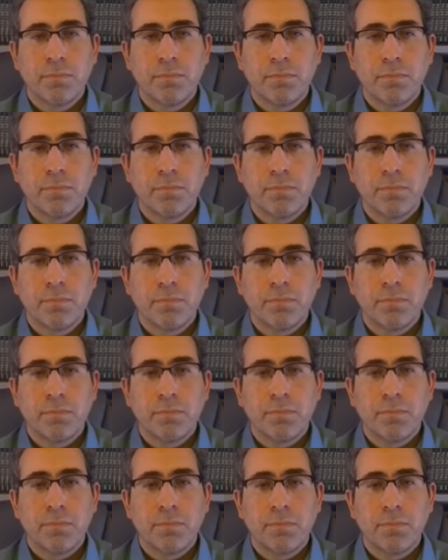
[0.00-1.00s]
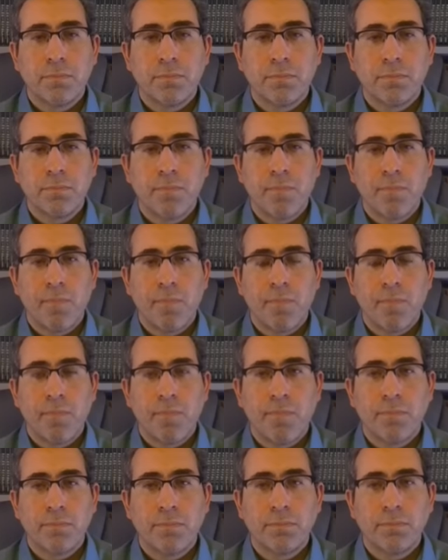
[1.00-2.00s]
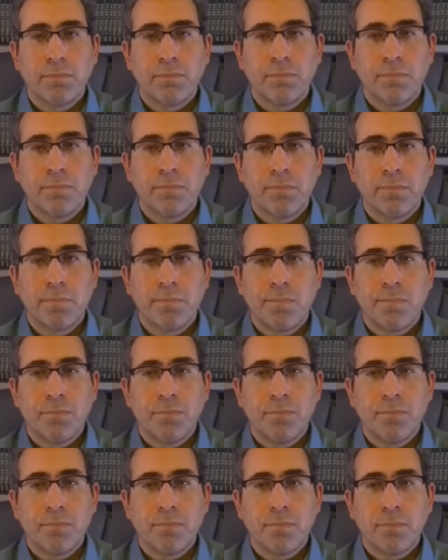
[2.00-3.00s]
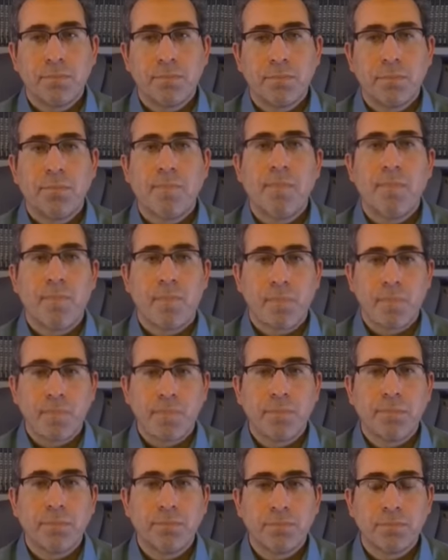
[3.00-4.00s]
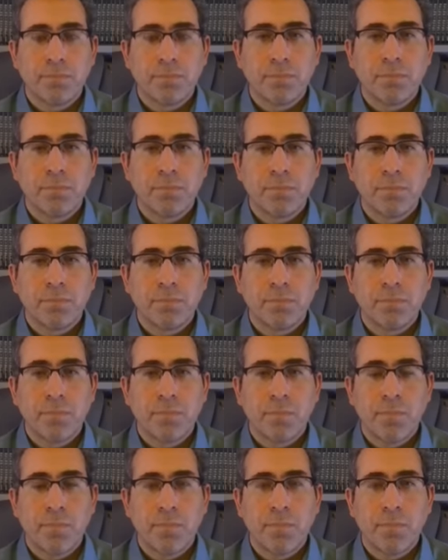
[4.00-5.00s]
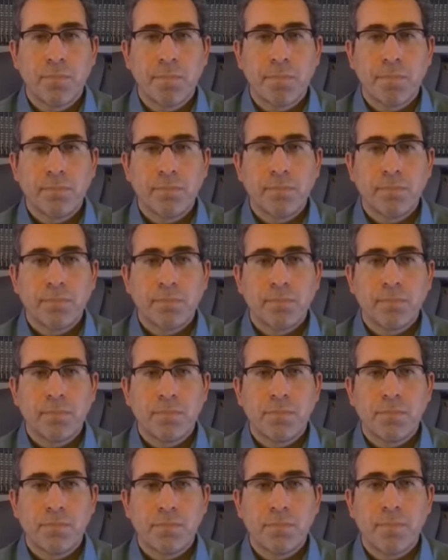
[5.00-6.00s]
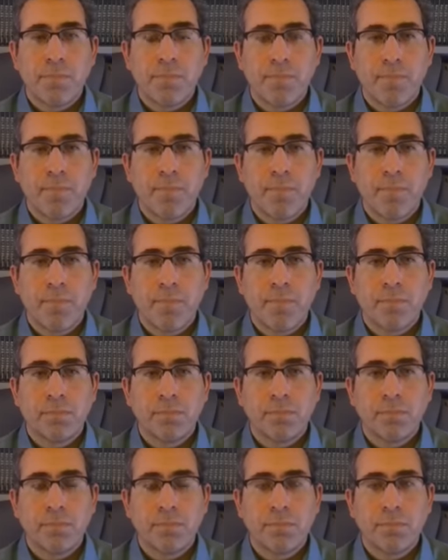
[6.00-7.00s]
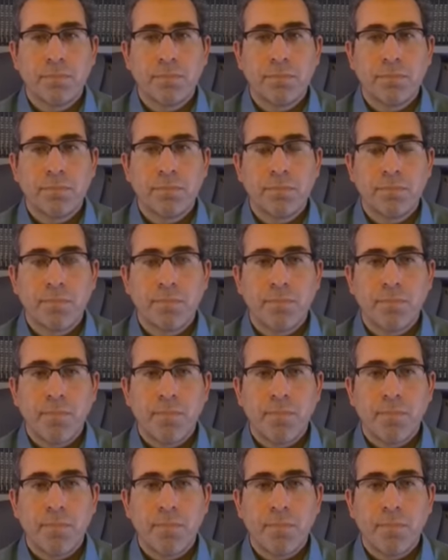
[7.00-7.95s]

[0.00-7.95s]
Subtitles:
This person isn't speaking.